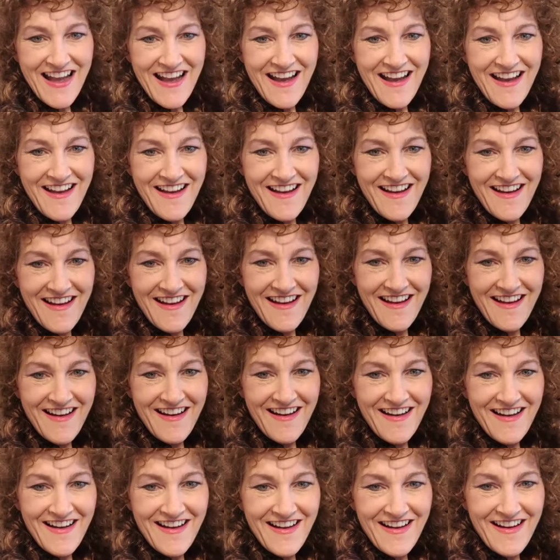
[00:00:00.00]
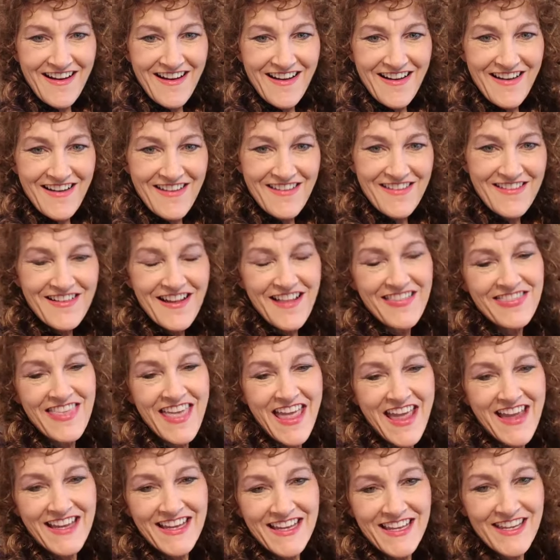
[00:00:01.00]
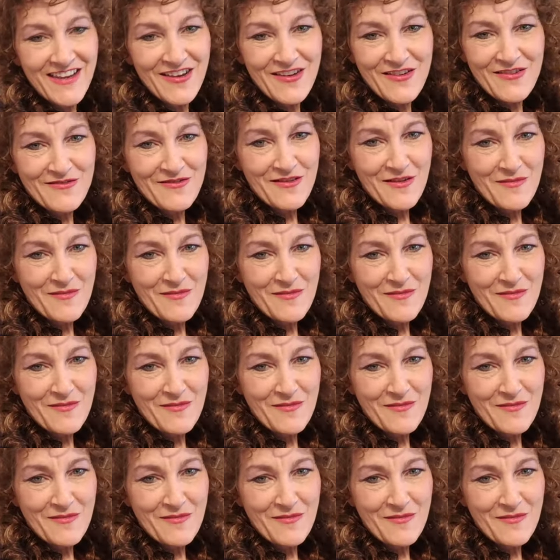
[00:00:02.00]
Oh, thank you